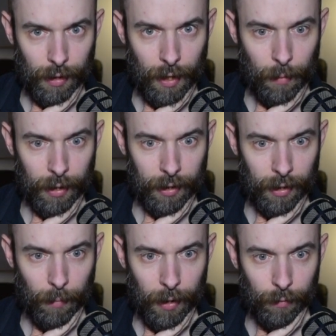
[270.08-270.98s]
And we need
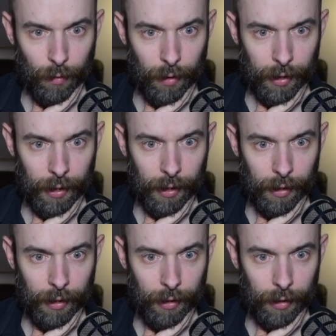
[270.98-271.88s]
something for the
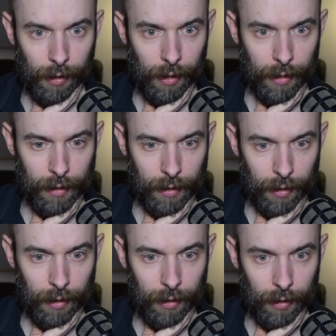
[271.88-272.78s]
kick. Let's
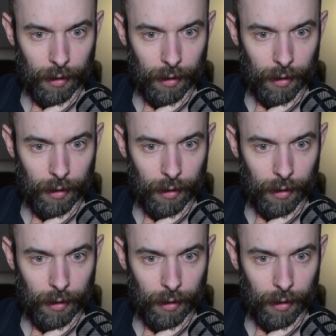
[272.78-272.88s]
see.